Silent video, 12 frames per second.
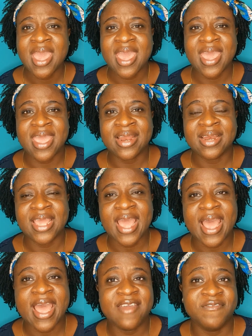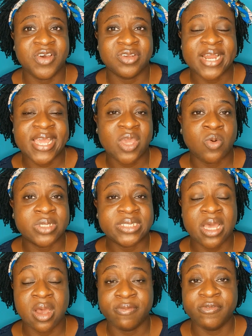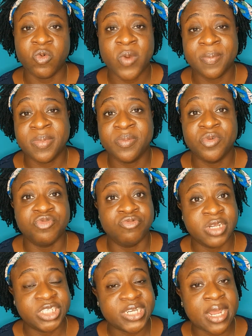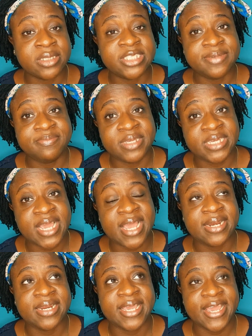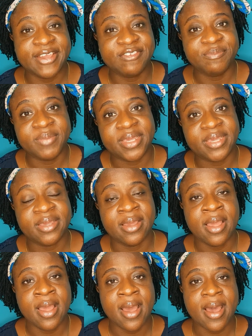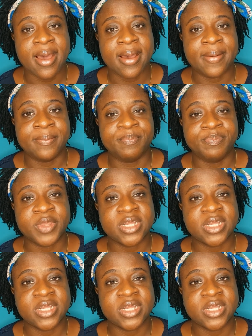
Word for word: and i felt like it was helpful when people reached out to me and gave me um,